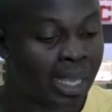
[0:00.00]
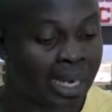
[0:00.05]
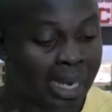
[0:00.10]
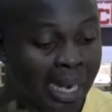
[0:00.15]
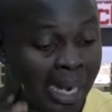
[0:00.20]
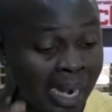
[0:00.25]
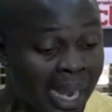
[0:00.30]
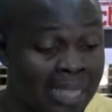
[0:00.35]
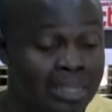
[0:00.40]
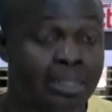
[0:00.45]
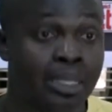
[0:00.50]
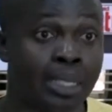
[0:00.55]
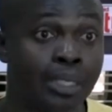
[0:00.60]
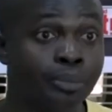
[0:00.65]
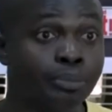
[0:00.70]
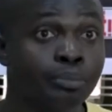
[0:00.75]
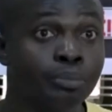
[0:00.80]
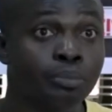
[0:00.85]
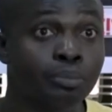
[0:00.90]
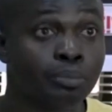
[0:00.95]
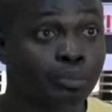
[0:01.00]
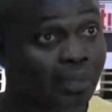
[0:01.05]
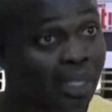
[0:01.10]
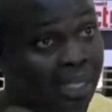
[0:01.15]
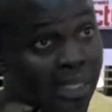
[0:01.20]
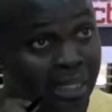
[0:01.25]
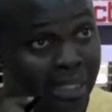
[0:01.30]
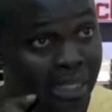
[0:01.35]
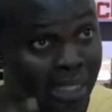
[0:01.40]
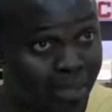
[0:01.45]
The last thing,
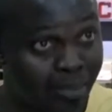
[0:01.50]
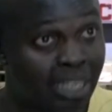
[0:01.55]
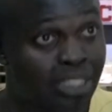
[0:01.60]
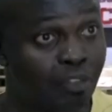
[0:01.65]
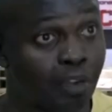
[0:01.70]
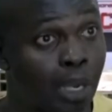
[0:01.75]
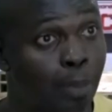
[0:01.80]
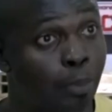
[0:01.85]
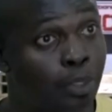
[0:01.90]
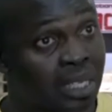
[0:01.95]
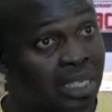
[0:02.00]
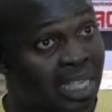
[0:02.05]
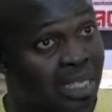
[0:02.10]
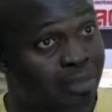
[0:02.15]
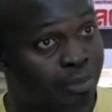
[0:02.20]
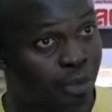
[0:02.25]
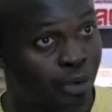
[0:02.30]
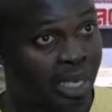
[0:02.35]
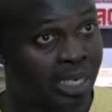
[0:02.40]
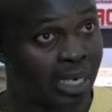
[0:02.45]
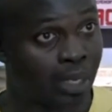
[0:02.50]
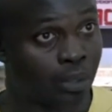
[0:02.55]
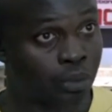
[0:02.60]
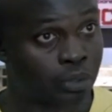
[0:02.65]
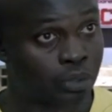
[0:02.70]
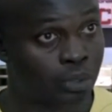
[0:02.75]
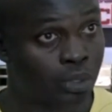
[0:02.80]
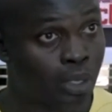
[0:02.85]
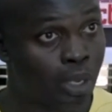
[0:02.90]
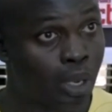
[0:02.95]
the demands of our protest has been read out.
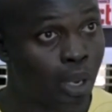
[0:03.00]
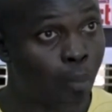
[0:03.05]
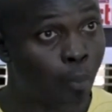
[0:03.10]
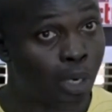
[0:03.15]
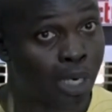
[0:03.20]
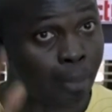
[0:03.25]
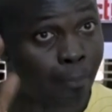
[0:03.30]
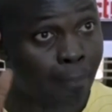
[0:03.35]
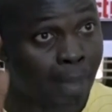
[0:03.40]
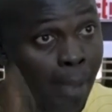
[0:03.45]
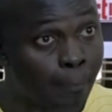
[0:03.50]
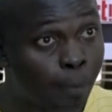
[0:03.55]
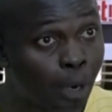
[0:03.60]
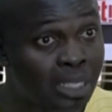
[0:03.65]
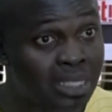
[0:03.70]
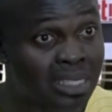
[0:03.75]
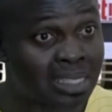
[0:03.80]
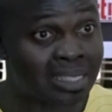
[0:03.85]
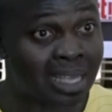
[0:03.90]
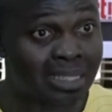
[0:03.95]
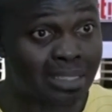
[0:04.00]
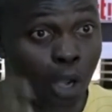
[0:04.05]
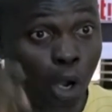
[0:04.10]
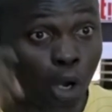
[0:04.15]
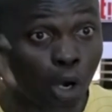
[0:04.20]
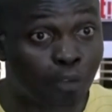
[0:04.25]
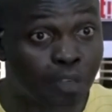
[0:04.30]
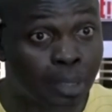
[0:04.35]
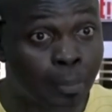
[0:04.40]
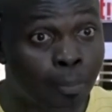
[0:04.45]
But the main point is that
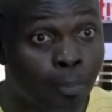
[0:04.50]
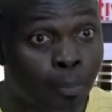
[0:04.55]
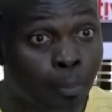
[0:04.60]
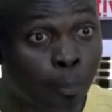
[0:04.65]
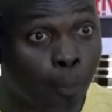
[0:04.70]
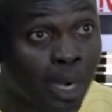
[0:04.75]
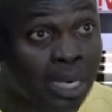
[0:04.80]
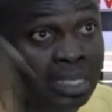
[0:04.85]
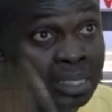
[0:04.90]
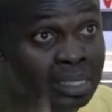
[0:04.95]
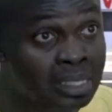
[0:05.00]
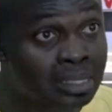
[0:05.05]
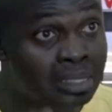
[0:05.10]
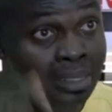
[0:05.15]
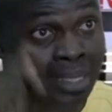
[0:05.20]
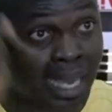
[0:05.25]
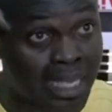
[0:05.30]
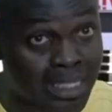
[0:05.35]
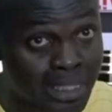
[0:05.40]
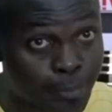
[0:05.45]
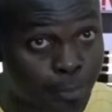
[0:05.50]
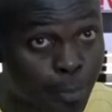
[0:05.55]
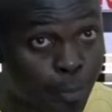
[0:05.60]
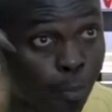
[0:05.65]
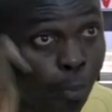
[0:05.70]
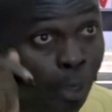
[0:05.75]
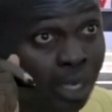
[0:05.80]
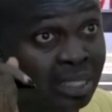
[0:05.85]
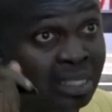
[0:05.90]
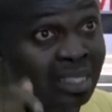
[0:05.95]
all of the policies, the anti-people
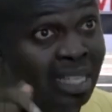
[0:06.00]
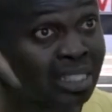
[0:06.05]
policies